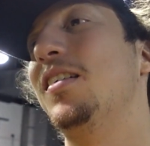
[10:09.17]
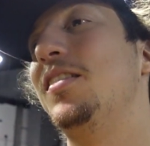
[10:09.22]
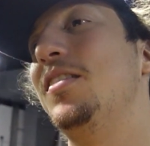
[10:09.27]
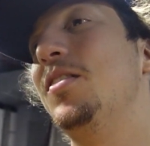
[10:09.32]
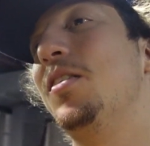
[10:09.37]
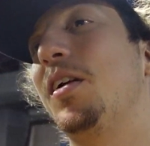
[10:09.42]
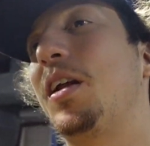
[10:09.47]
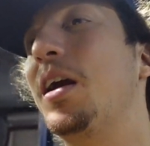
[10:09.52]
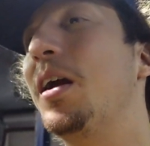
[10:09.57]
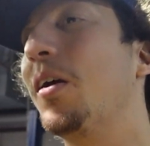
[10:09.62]

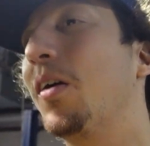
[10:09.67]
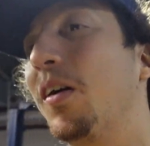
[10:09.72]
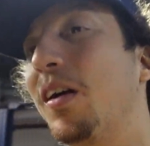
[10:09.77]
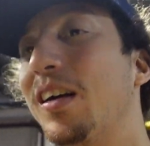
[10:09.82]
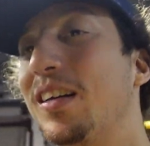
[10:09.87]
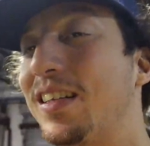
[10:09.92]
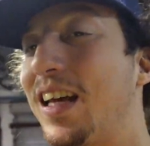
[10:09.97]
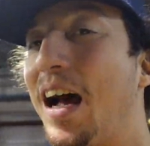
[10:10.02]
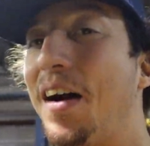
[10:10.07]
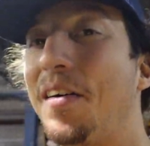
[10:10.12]
You can hear
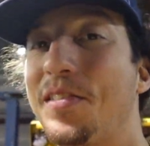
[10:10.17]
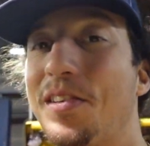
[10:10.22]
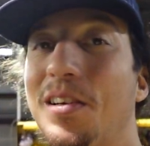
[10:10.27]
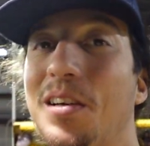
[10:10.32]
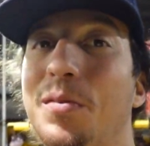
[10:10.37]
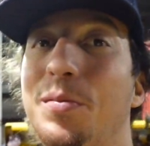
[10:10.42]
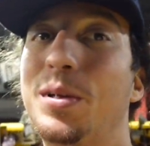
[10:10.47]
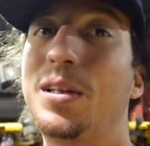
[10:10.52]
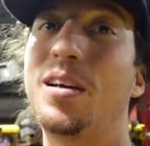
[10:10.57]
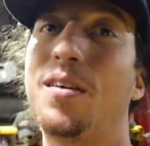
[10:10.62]
it, sounds a
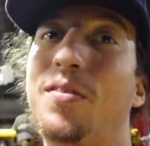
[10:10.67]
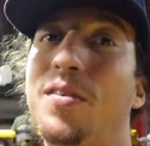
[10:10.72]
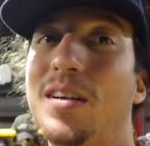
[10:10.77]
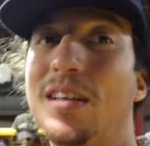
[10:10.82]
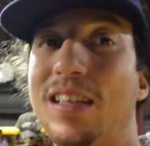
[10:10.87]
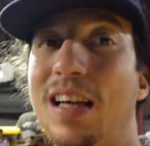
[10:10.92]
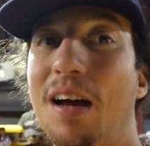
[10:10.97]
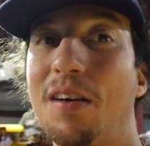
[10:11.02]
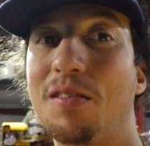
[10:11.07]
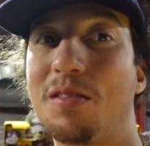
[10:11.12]
little bit
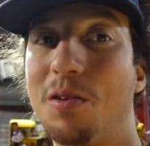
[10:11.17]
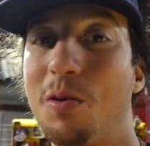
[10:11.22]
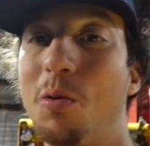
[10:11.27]
different, sounds